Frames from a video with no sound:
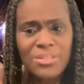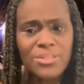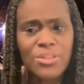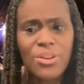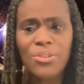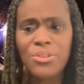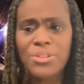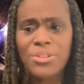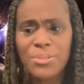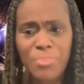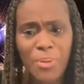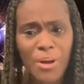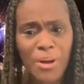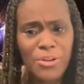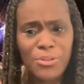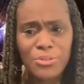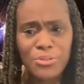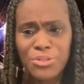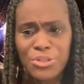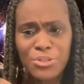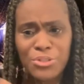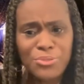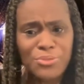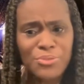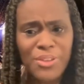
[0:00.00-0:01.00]
Go to Sparkle,
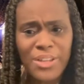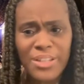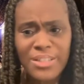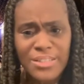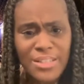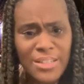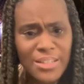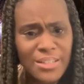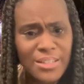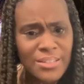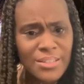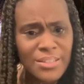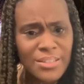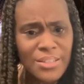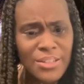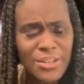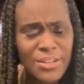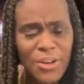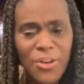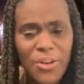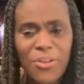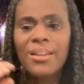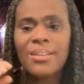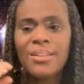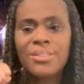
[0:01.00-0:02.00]
she'll fix it,
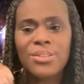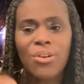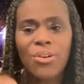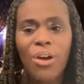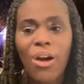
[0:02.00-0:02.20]
So